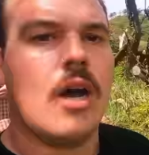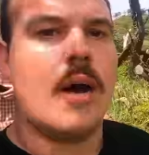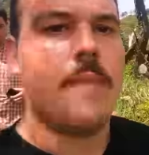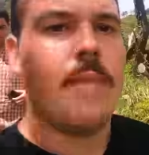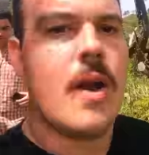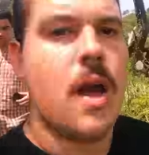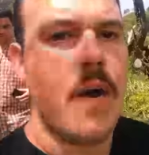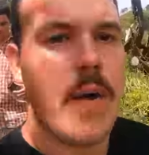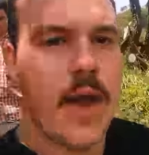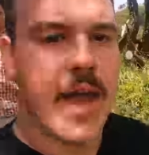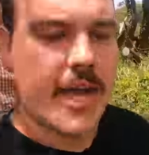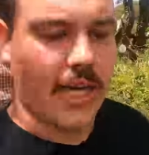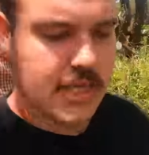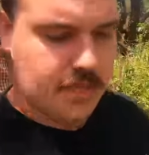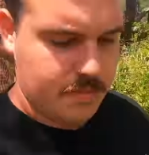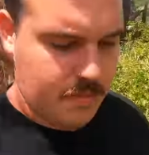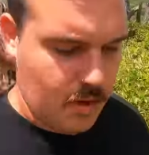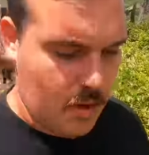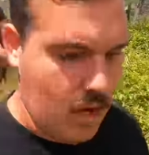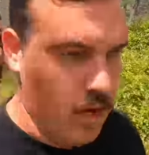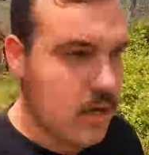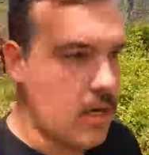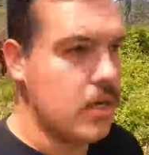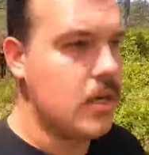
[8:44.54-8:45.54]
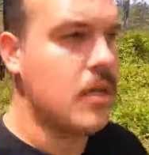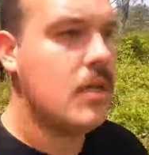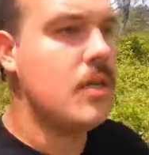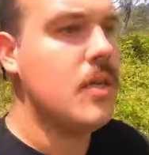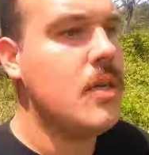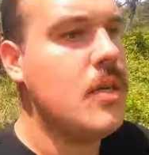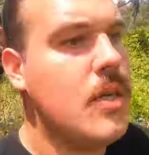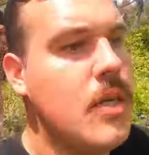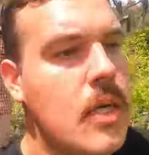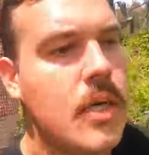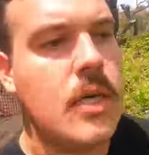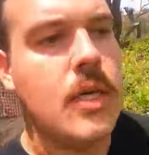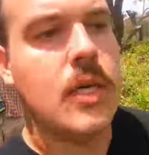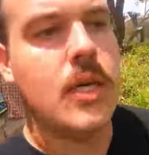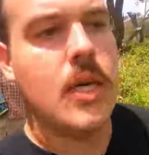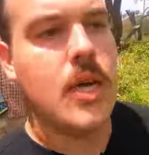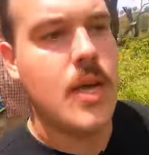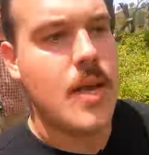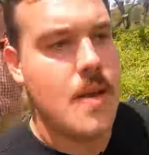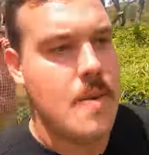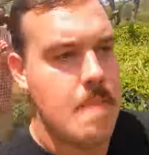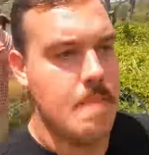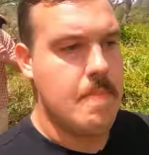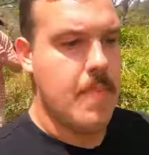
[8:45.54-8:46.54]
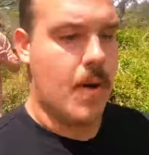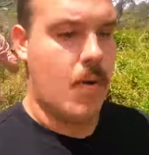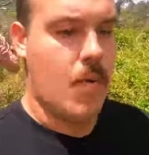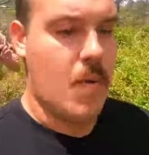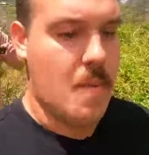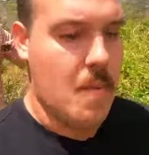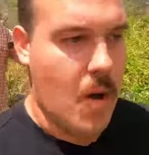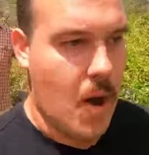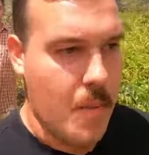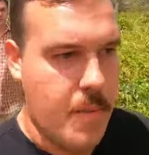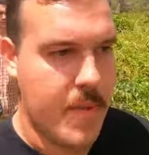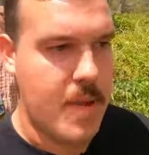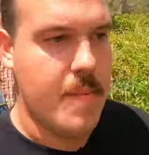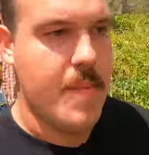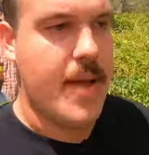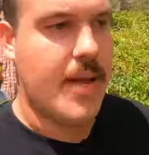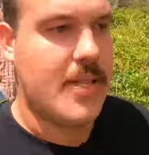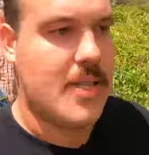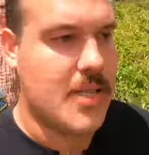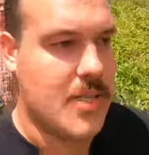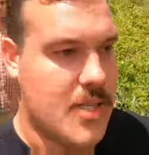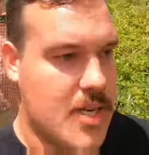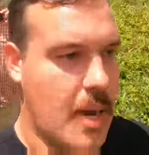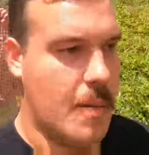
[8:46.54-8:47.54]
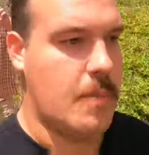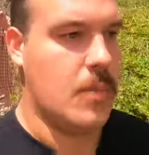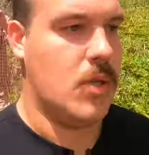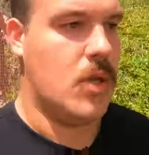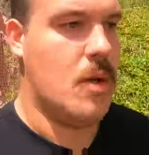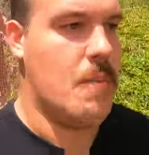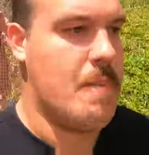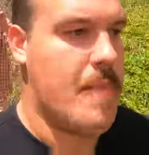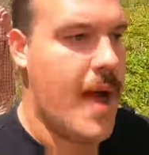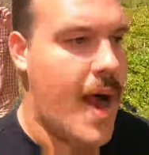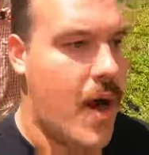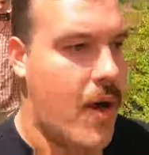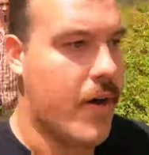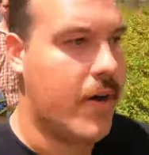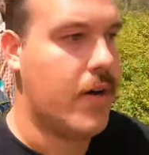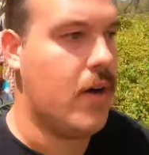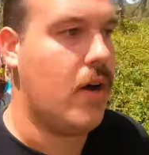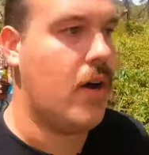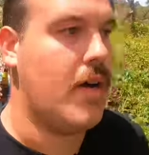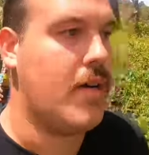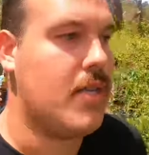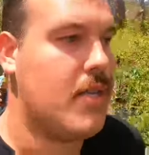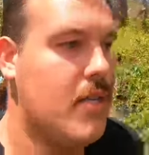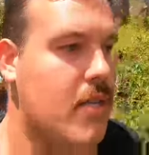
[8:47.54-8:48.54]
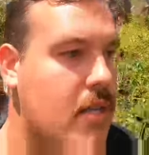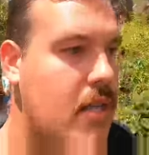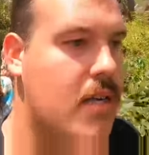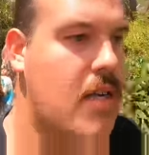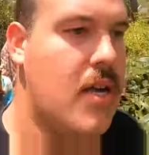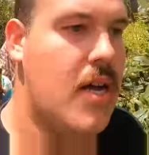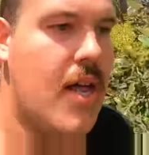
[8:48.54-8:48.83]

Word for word: I'm no expert, but we might be about to stumble on paradise.